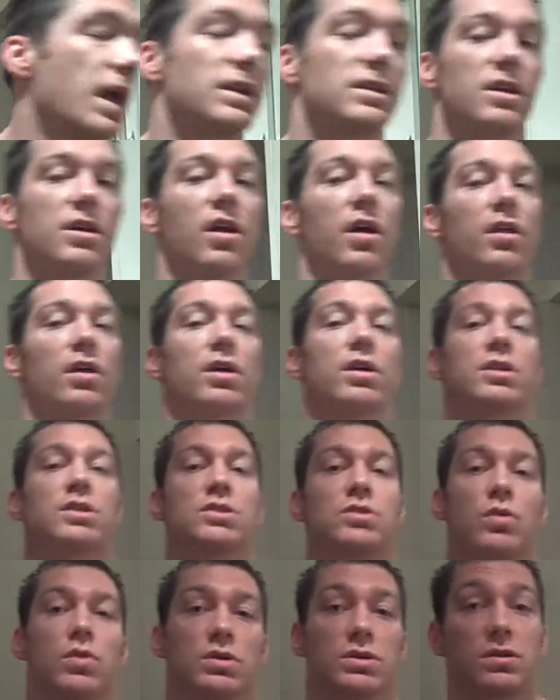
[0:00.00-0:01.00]
that is another good
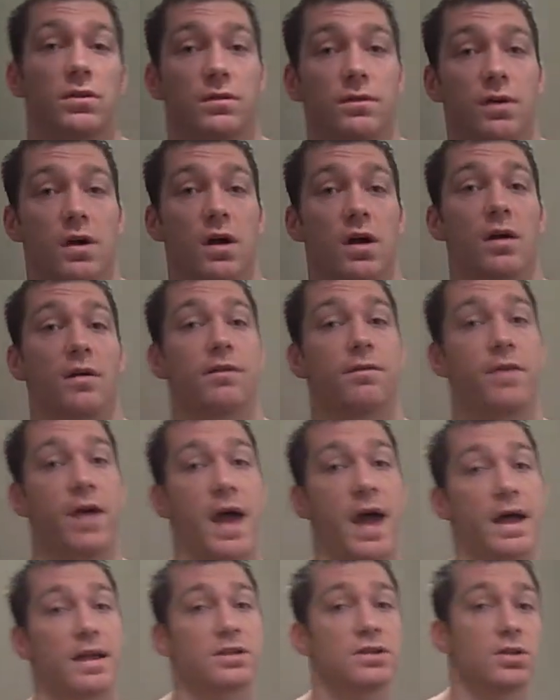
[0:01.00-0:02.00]
source of
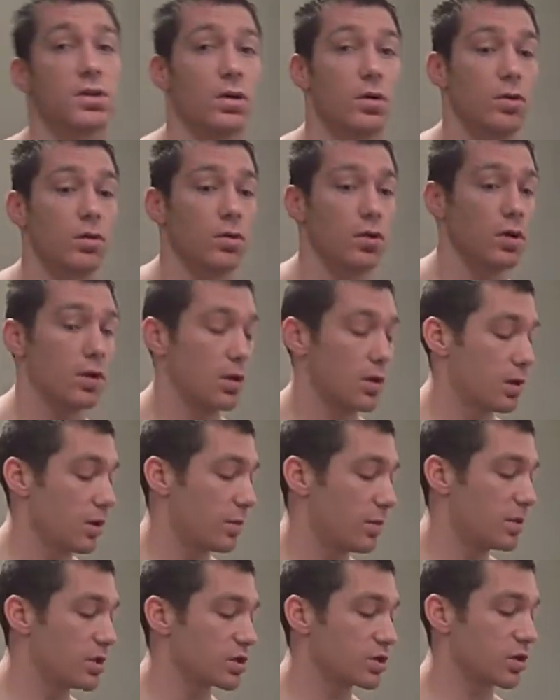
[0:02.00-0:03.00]
fat. So
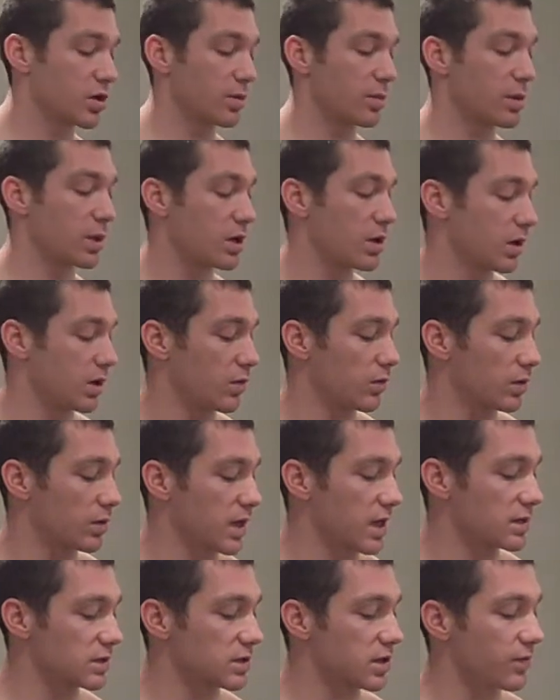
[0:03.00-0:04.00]
be sure to be cooking with
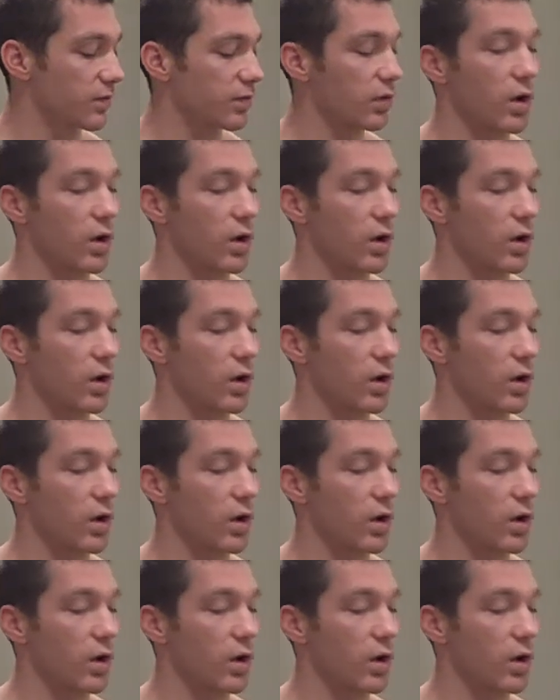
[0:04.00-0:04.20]
that stuff.